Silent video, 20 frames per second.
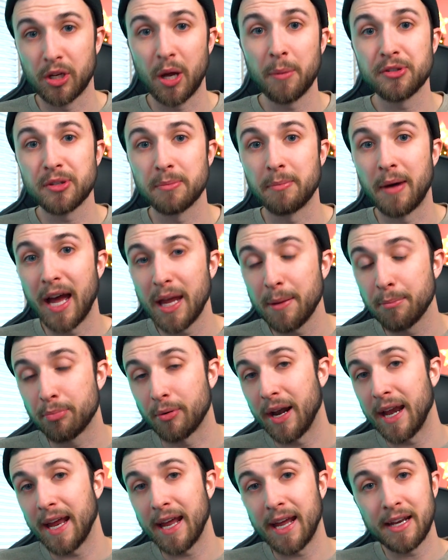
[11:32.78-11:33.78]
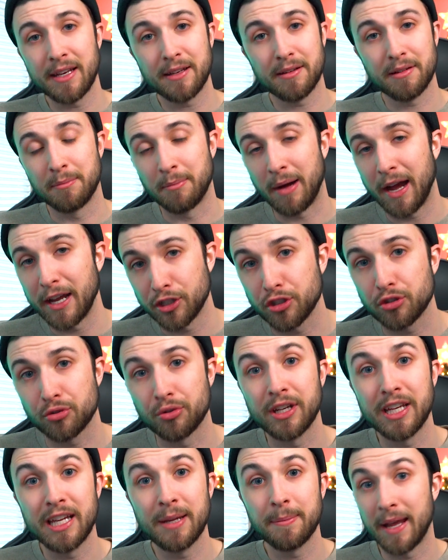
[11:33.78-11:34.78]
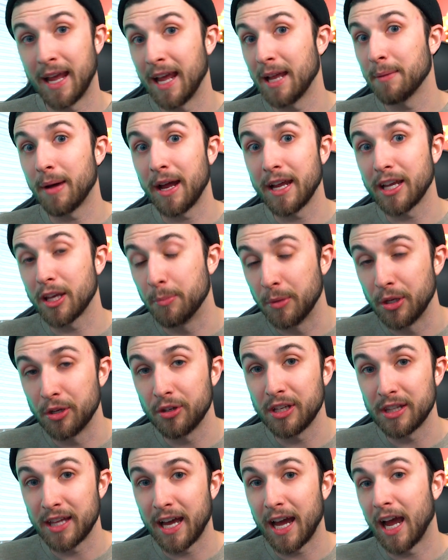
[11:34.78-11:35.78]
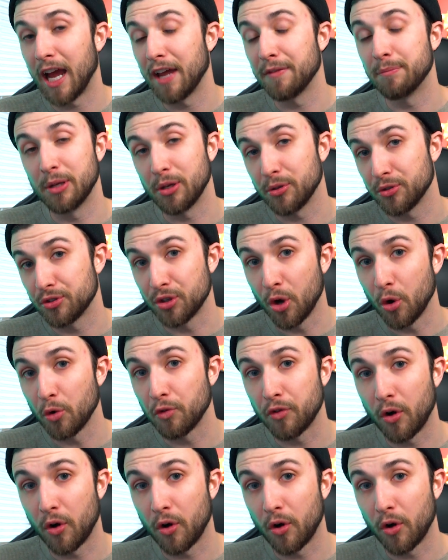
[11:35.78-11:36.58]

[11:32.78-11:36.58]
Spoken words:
when it comes to my brand and my stream and my community that I built so